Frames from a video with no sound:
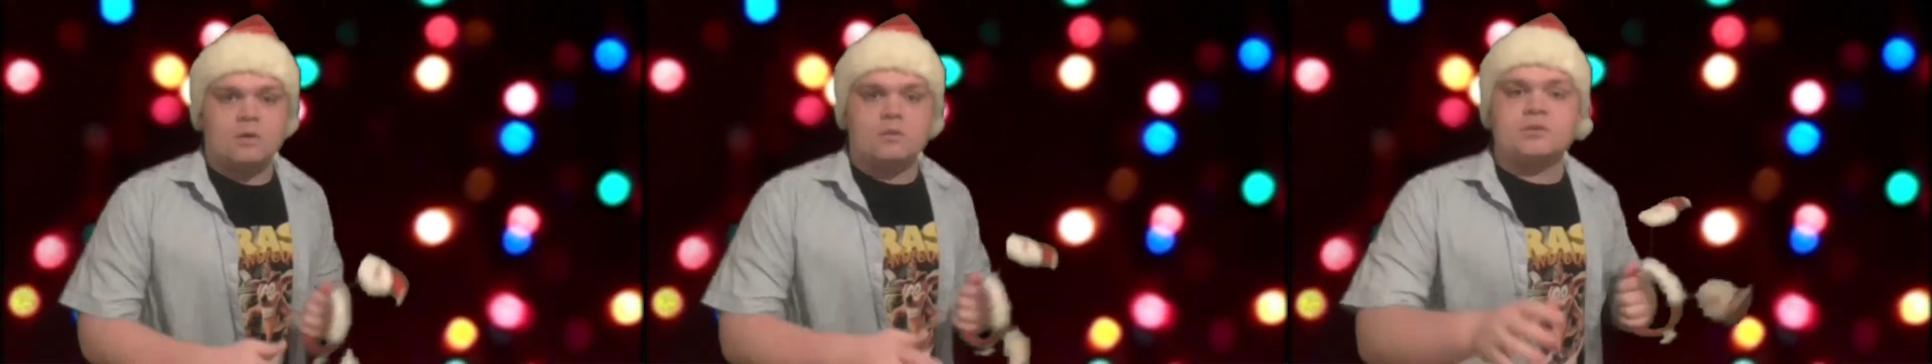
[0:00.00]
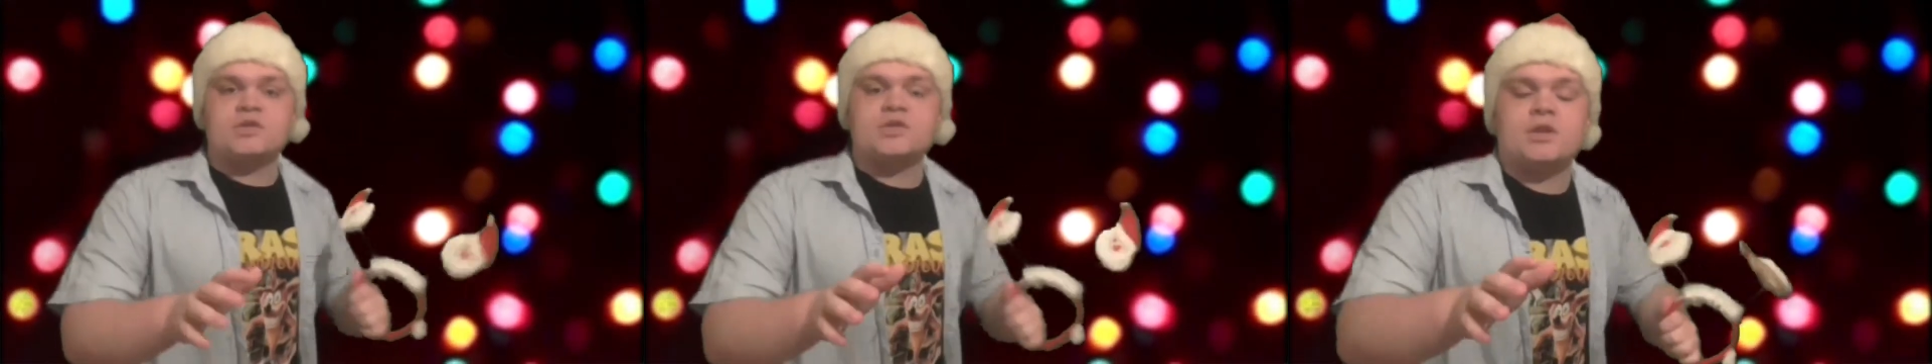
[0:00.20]

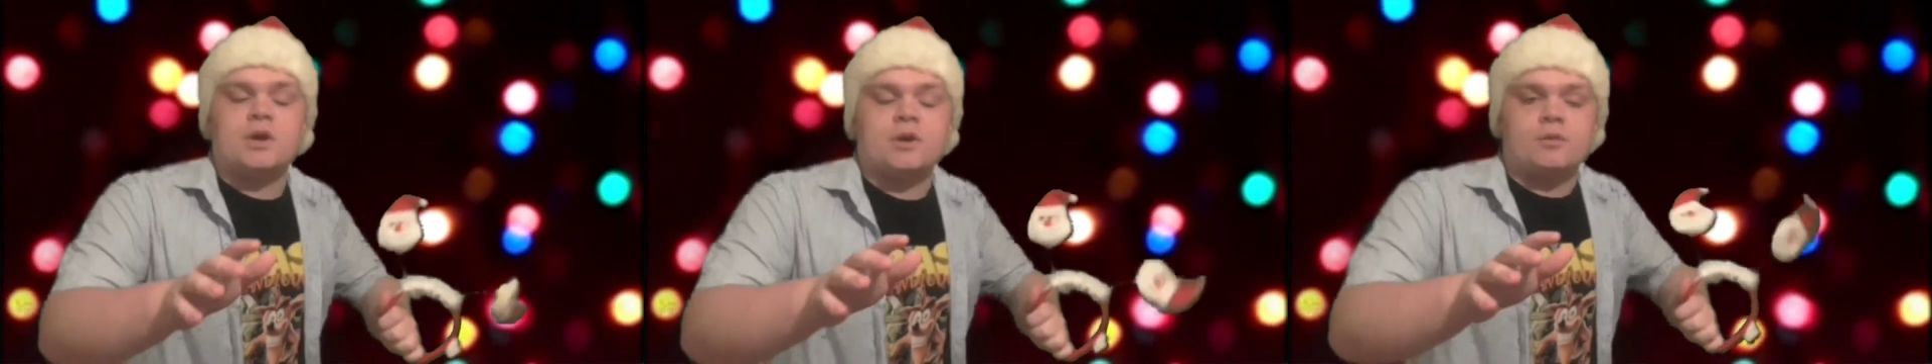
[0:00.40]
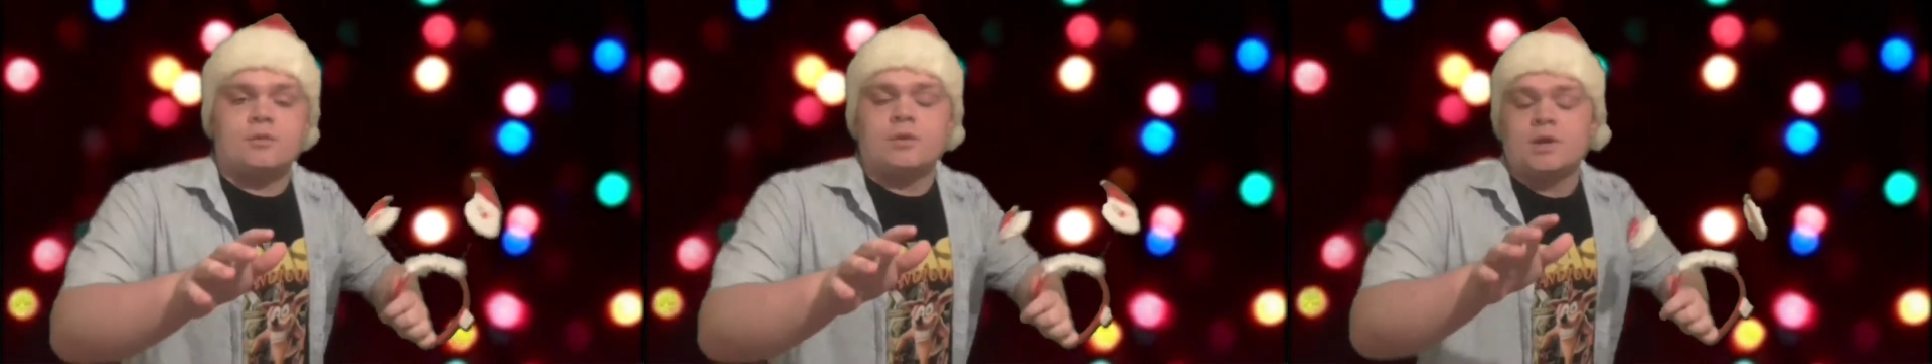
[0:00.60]

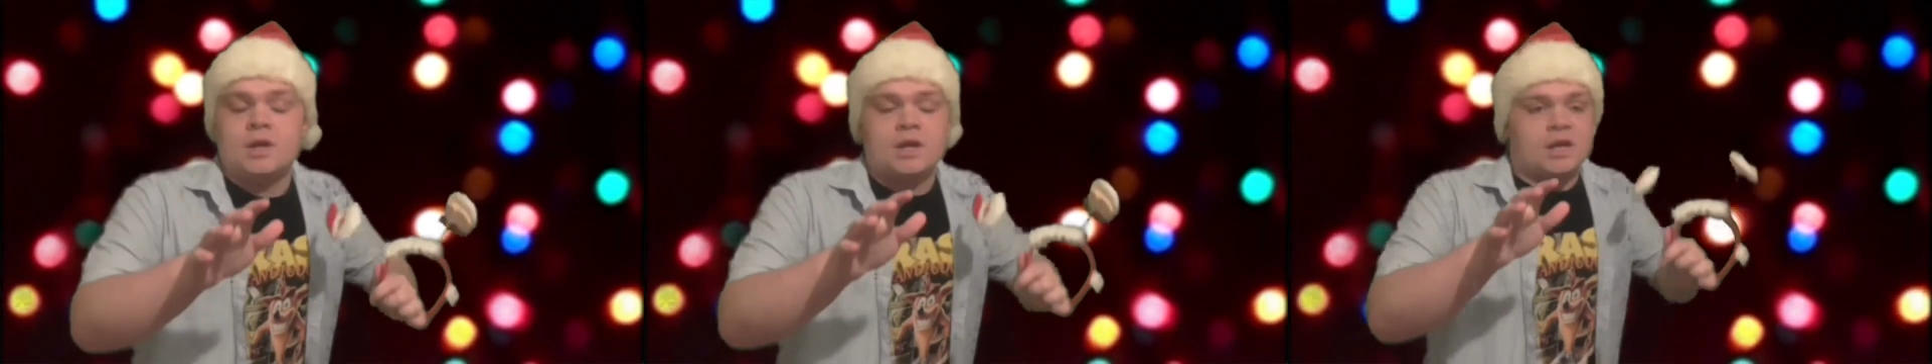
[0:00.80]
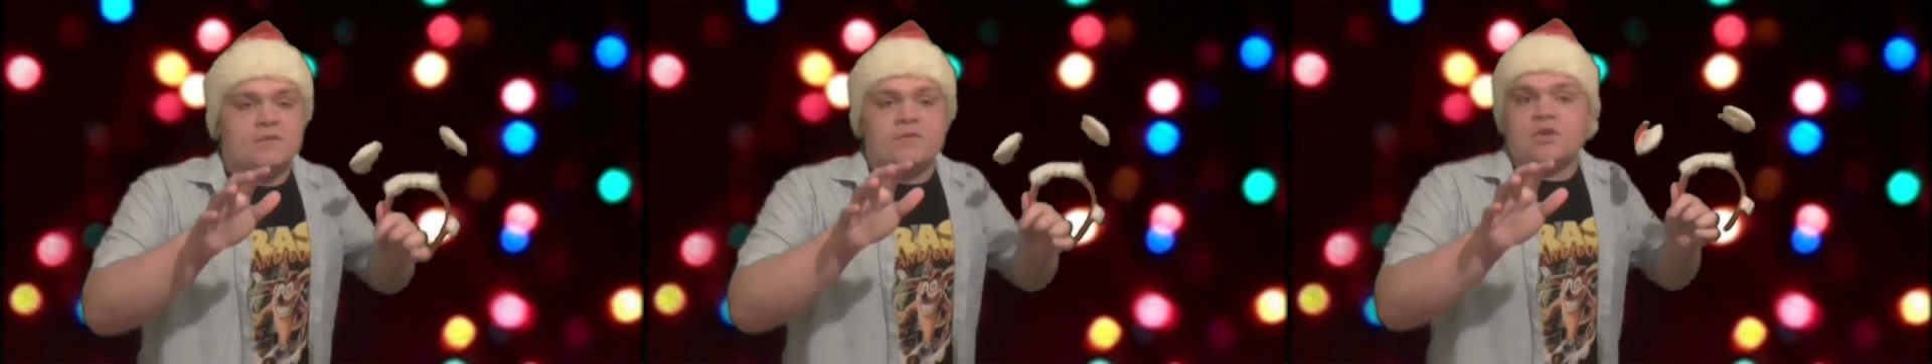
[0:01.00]
Also,
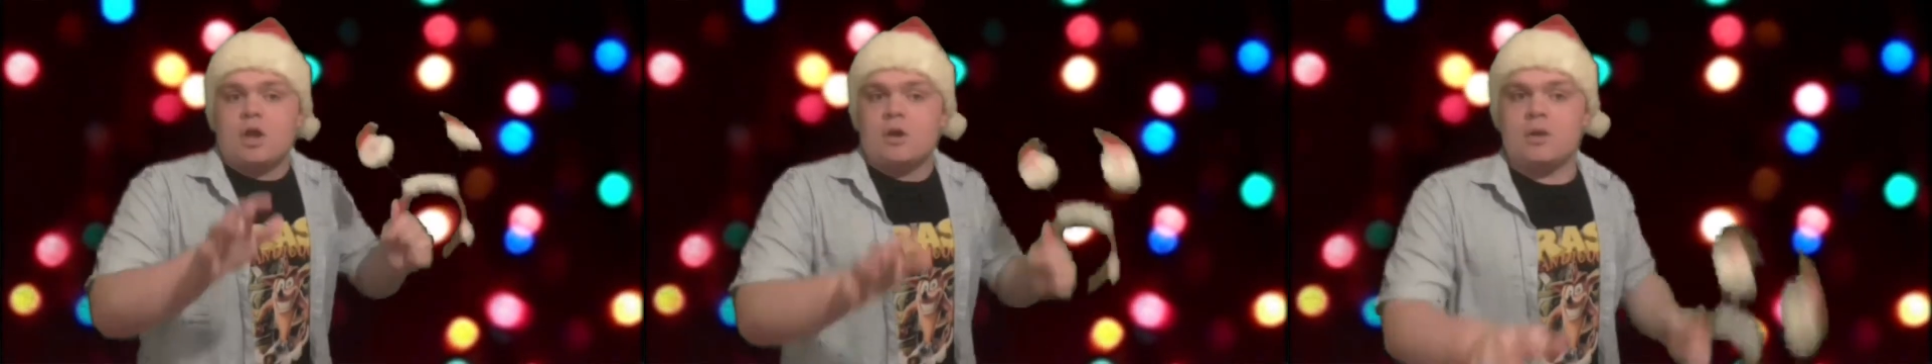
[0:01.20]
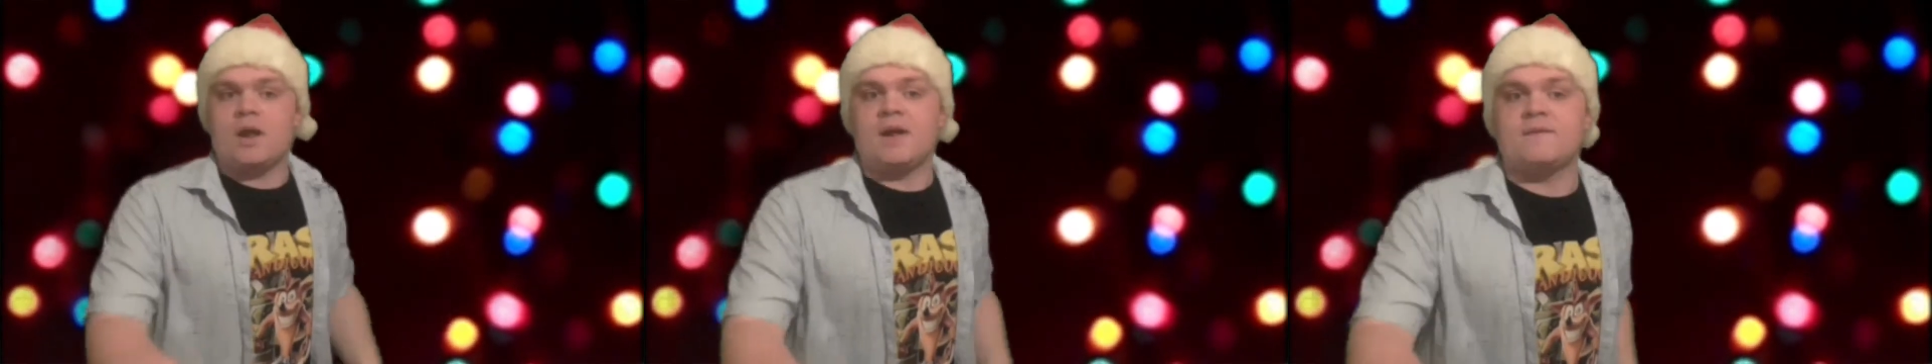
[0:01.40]
if you
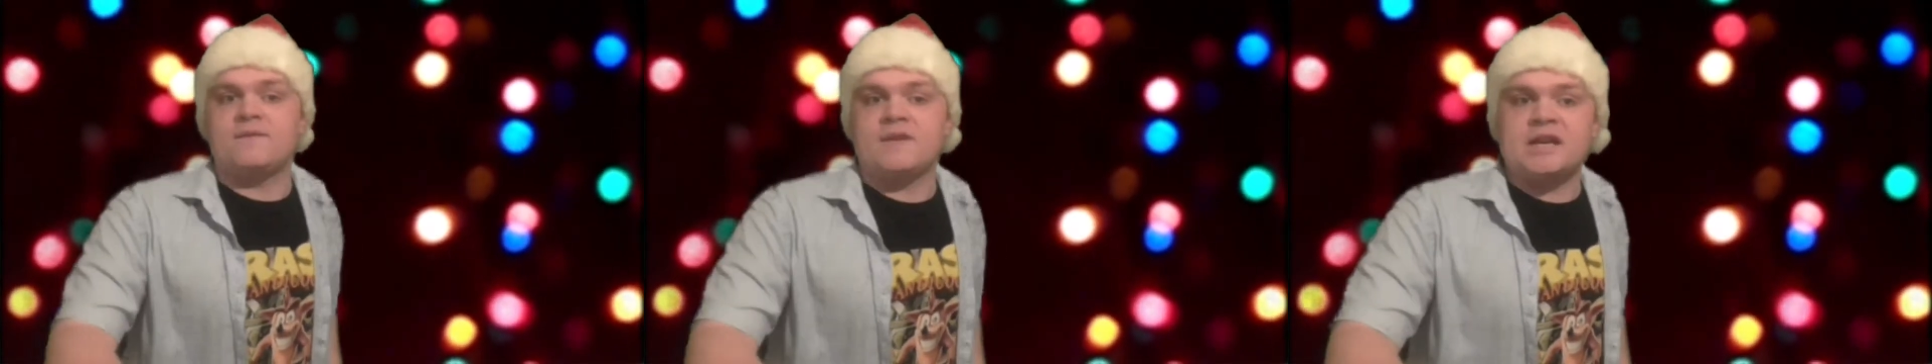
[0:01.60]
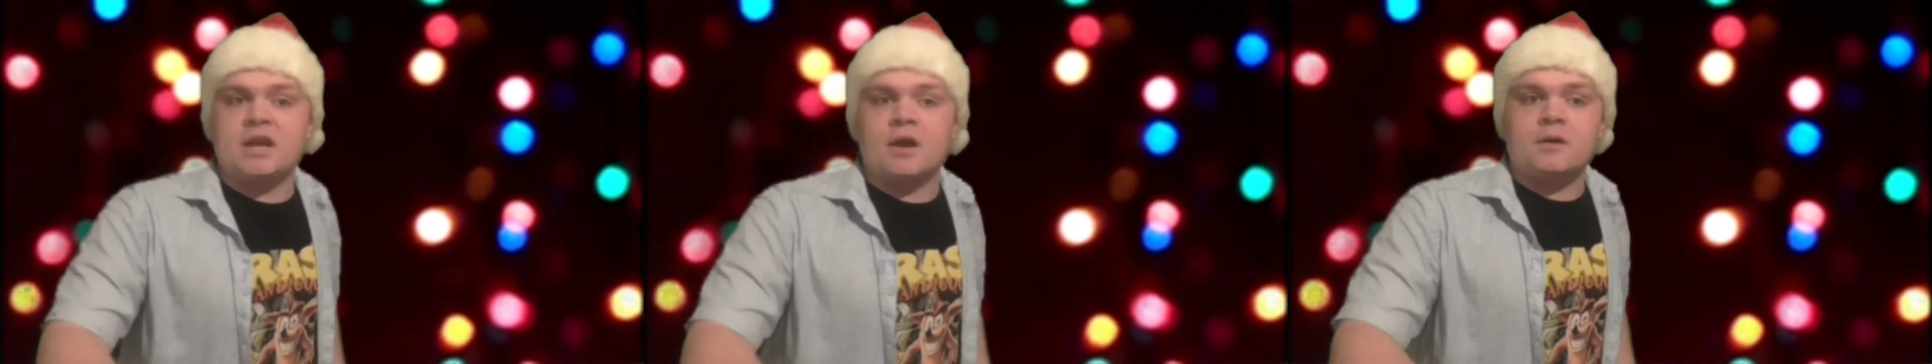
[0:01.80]
don't like
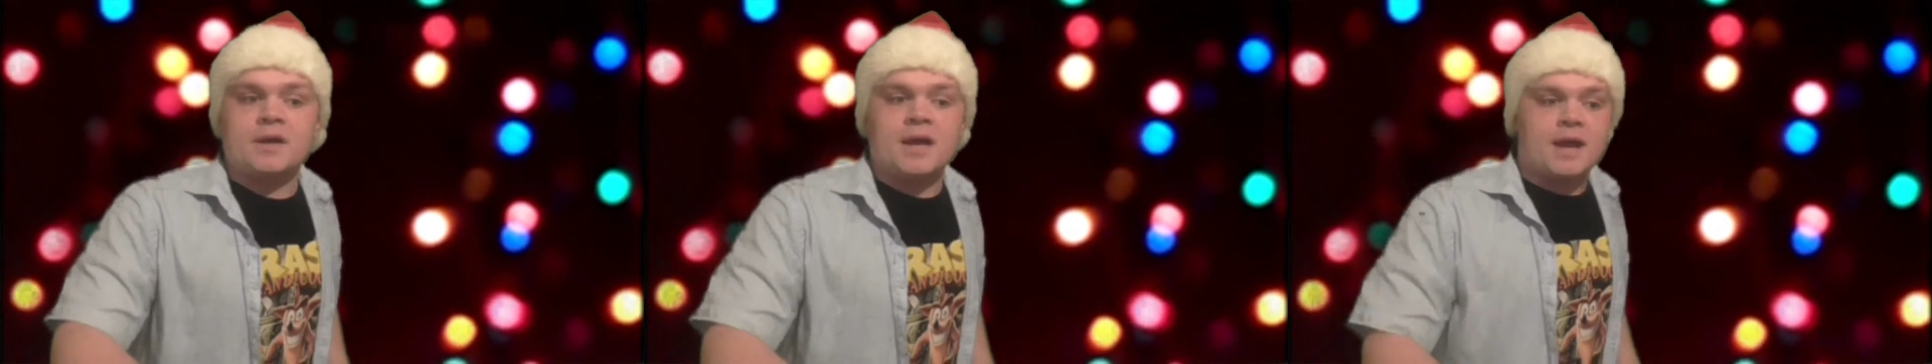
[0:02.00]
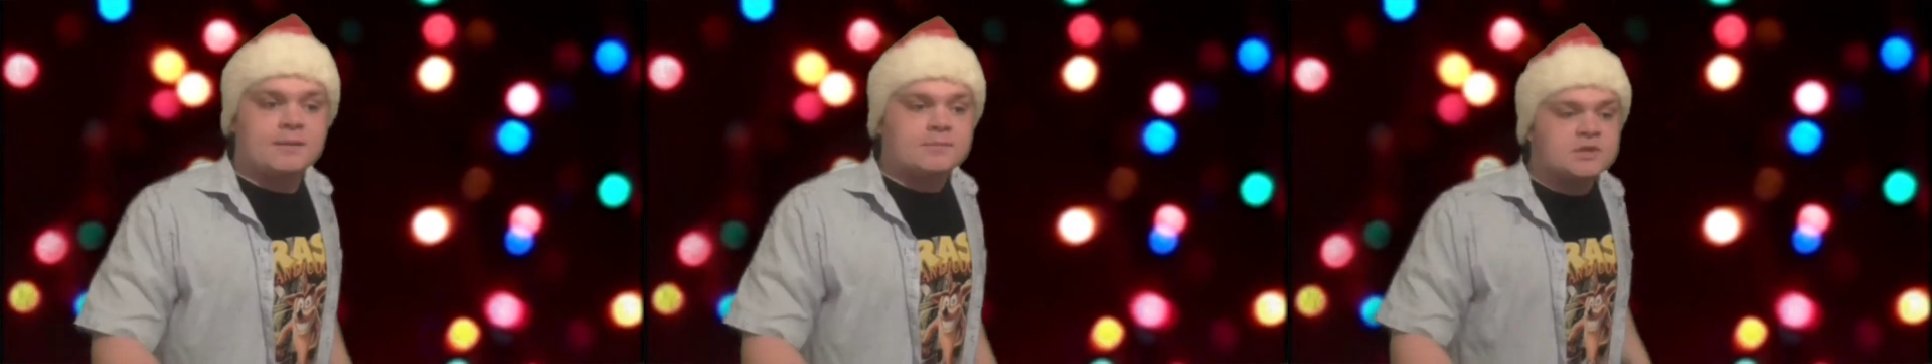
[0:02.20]
video
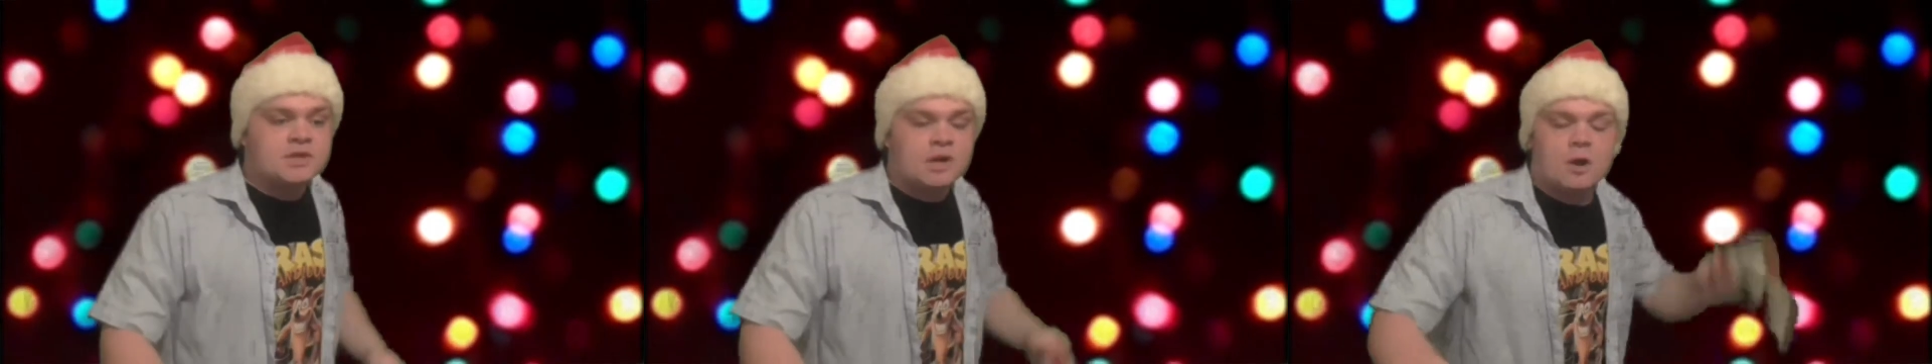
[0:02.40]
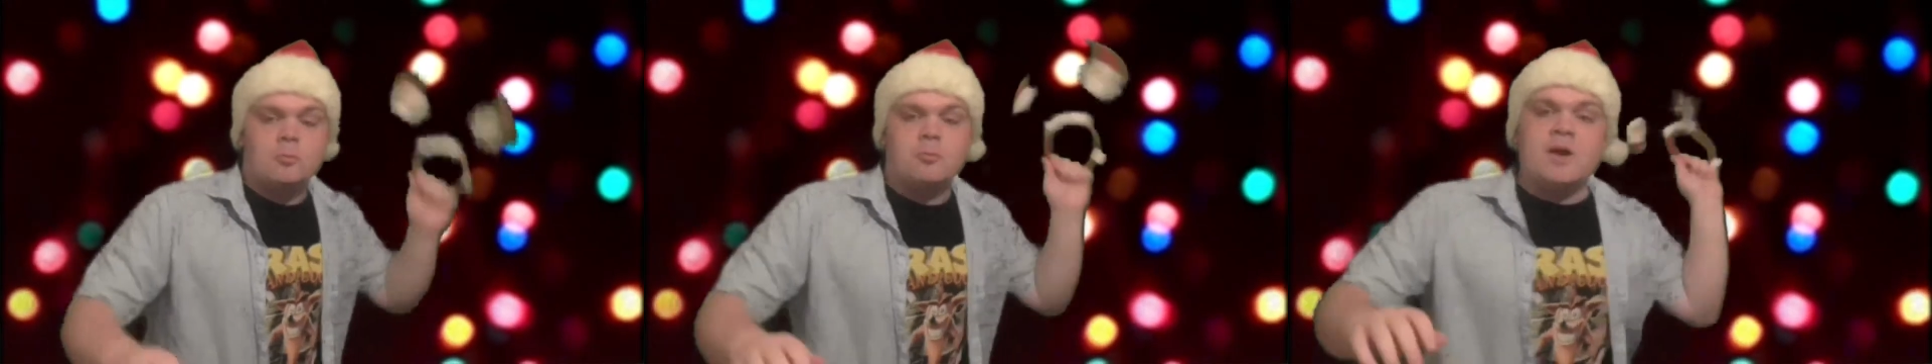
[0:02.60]
games,